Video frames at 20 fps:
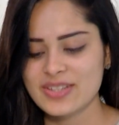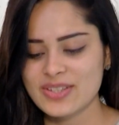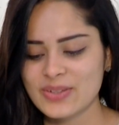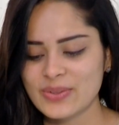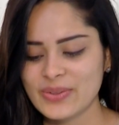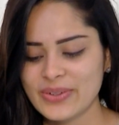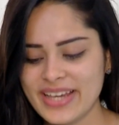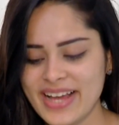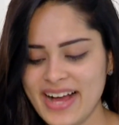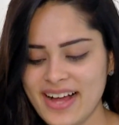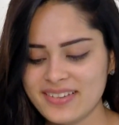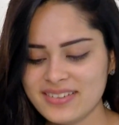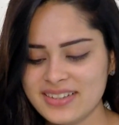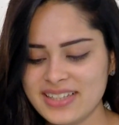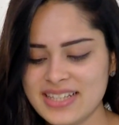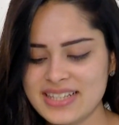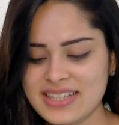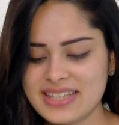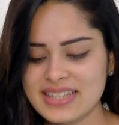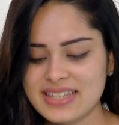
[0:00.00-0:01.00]
So yeah,
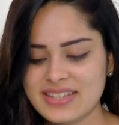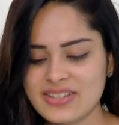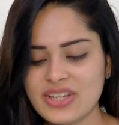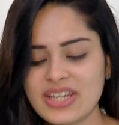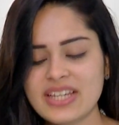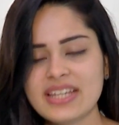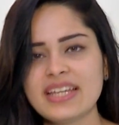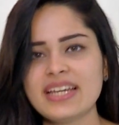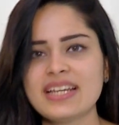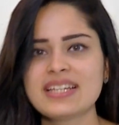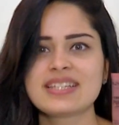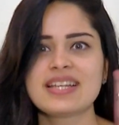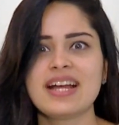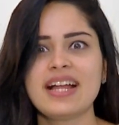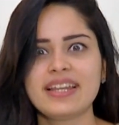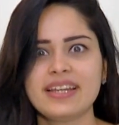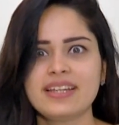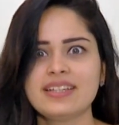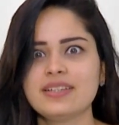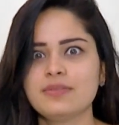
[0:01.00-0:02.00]
these three things
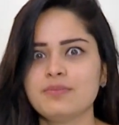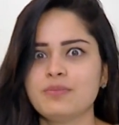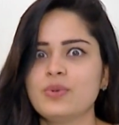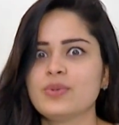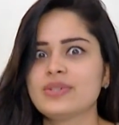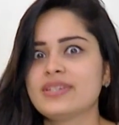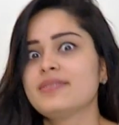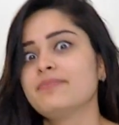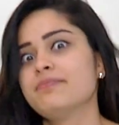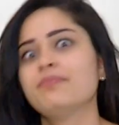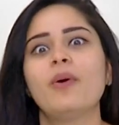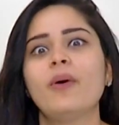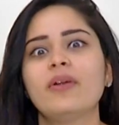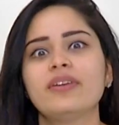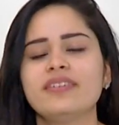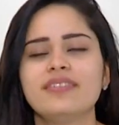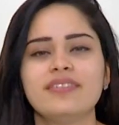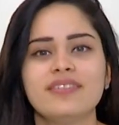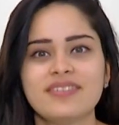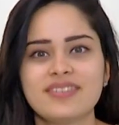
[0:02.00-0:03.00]
are like the most
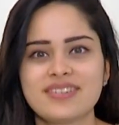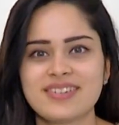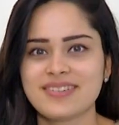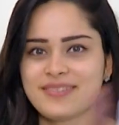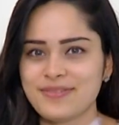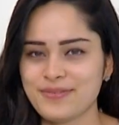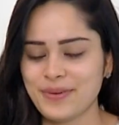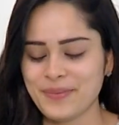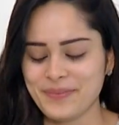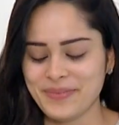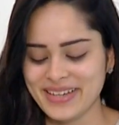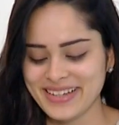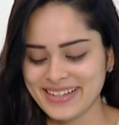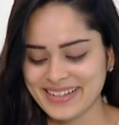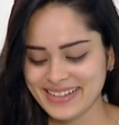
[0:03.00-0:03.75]
important for me.